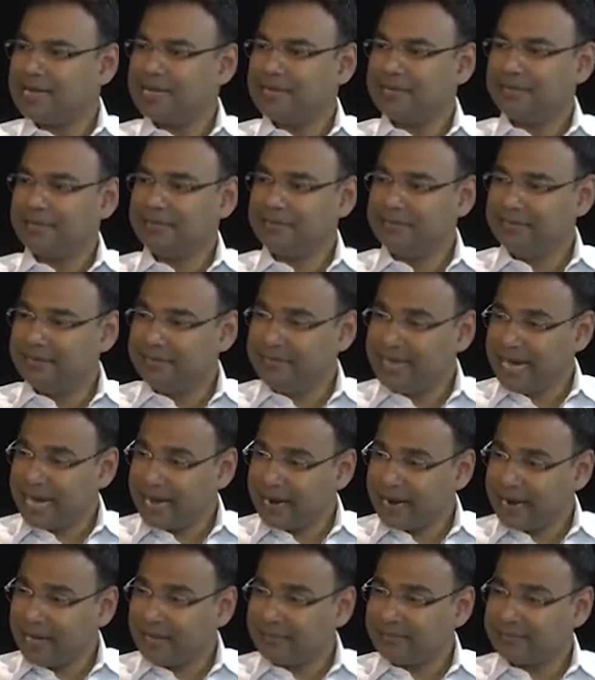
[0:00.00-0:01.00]

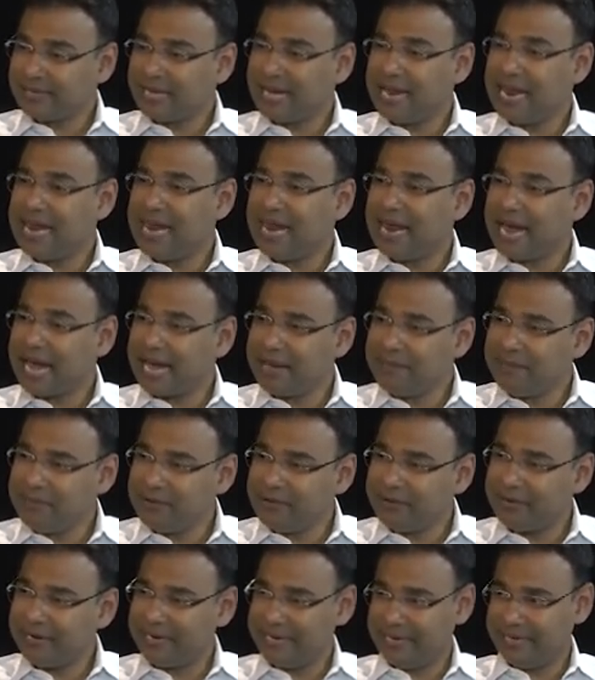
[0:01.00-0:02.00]
There is a
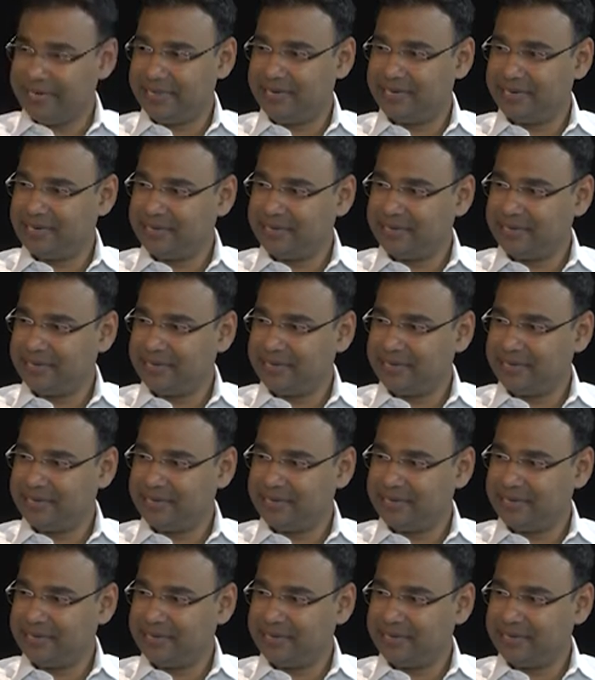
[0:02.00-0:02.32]
library